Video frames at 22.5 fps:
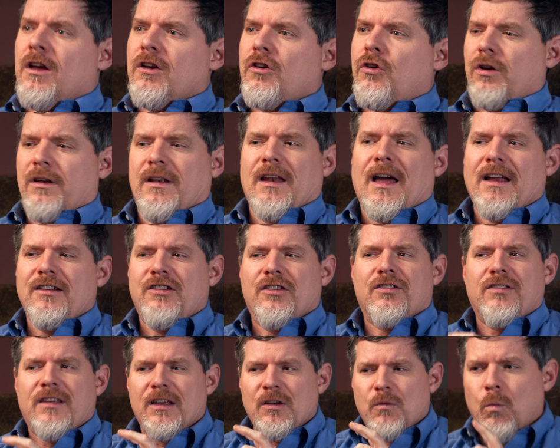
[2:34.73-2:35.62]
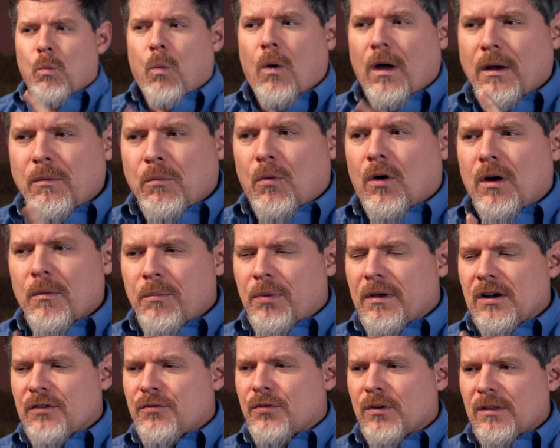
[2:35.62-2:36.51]
Couldn't I just get one more
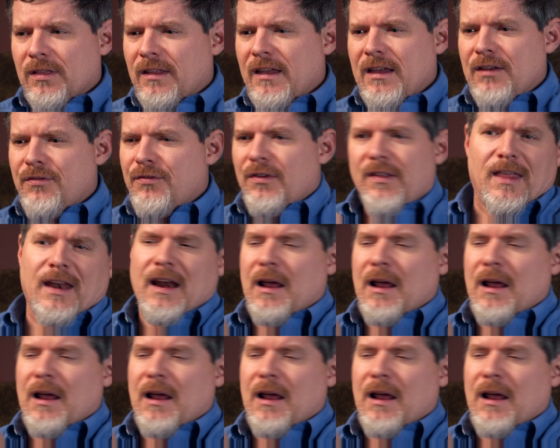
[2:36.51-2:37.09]
bit of relief and